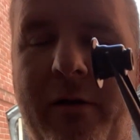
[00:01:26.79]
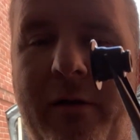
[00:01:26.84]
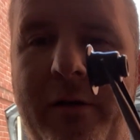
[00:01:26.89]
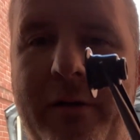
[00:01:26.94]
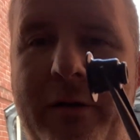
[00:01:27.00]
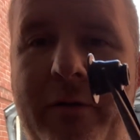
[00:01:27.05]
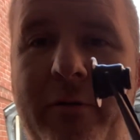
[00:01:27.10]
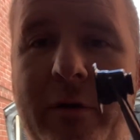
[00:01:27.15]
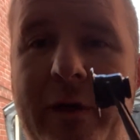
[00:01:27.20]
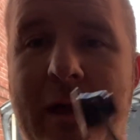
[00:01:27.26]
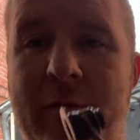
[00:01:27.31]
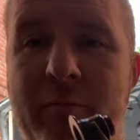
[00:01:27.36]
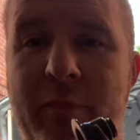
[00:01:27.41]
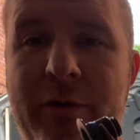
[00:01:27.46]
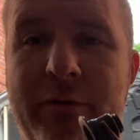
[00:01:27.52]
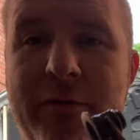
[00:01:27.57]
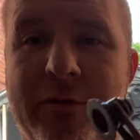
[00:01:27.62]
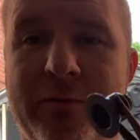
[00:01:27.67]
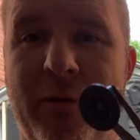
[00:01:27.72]
you will get
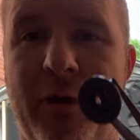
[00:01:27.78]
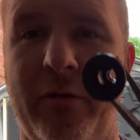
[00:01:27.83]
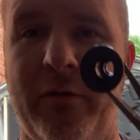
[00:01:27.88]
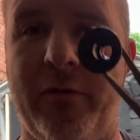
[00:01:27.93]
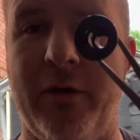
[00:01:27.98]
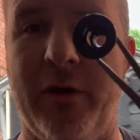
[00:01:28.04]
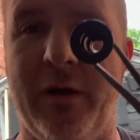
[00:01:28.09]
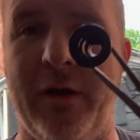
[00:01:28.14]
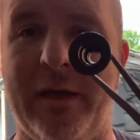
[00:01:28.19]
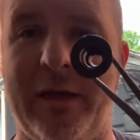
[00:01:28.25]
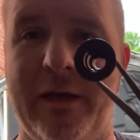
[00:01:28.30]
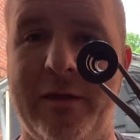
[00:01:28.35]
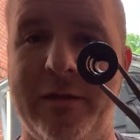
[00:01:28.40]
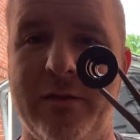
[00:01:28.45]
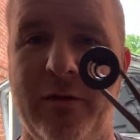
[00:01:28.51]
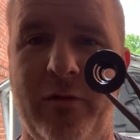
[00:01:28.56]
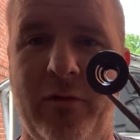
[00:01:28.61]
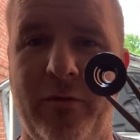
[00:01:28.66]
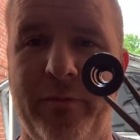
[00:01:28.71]
blue smoke, and it is
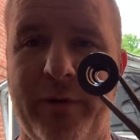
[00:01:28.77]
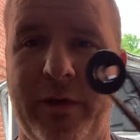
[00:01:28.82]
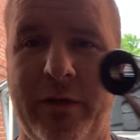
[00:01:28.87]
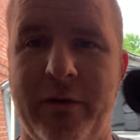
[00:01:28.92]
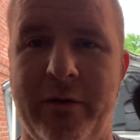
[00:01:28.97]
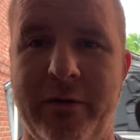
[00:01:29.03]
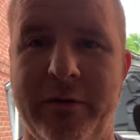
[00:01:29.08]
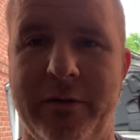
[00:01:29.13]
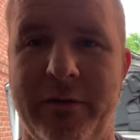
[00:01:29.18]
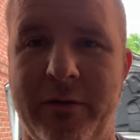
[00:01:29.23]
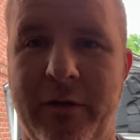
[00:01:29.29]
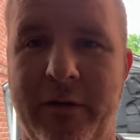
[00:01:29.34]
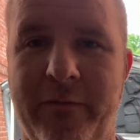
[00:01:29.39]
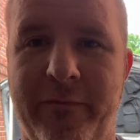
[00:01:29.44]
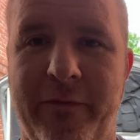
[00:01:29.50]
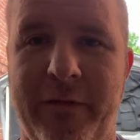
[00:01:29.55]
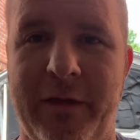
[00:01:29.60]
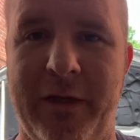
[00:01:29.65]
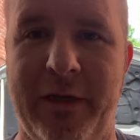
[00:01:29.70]
all because
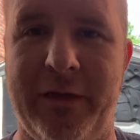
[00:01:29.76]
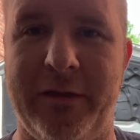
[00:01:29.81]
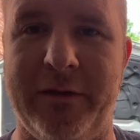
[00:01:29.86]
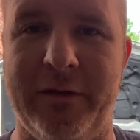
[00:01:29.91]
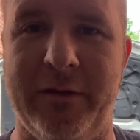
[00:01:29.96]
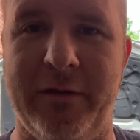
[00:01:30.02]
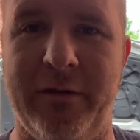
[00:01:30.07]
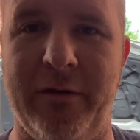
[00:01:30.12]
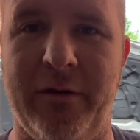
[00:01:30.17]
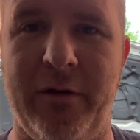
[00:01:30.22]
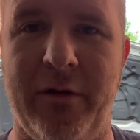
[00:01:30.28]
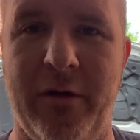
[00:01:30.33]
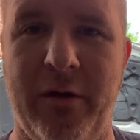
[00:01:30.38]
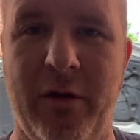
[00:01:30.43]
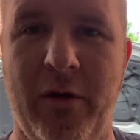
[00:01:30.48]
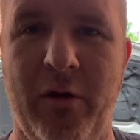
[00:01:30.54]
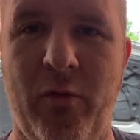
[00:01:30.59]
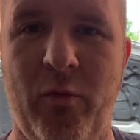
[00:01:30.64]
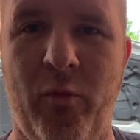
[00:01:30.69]
of this
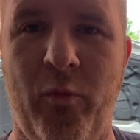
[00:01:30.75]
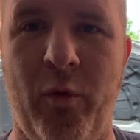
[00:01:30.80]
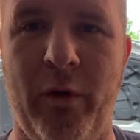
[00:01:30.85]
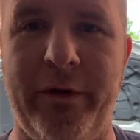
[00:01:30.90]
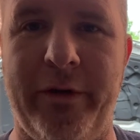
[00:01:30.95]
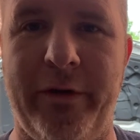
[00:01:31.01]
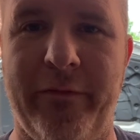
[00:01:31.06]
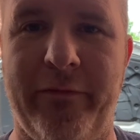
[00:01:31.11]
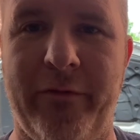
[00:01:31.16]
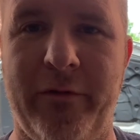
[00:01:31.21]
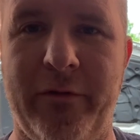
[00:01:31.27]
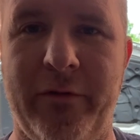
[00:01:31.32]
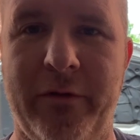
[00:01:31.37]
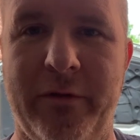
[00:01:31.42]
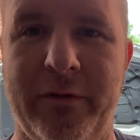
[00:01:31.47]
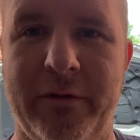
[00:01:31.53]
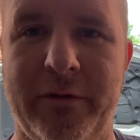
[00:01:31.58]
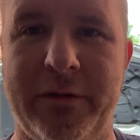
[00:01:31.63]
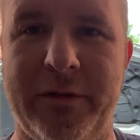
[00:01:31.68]
wonderful
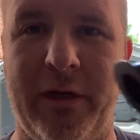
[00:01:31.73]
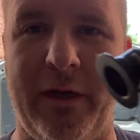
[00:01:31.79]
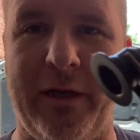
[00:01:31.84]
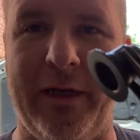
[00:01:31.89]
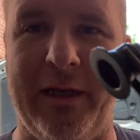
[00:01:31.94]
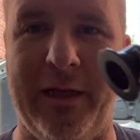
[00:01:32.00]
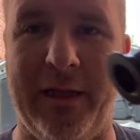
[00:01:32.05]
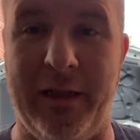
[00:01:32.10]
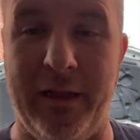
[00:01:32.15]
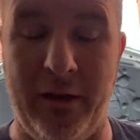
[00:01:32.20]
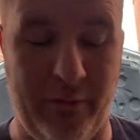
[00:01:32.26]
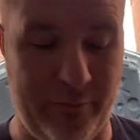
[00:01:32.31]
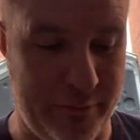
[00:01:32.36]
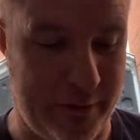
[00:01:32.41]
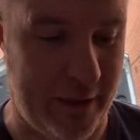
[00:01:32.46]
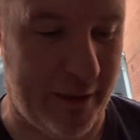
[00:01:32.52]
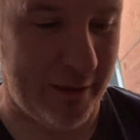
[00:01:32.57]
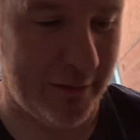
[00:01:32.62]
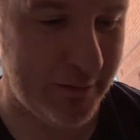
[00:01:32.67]
tiny little
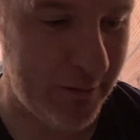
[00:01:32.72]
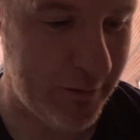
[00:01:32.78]
object,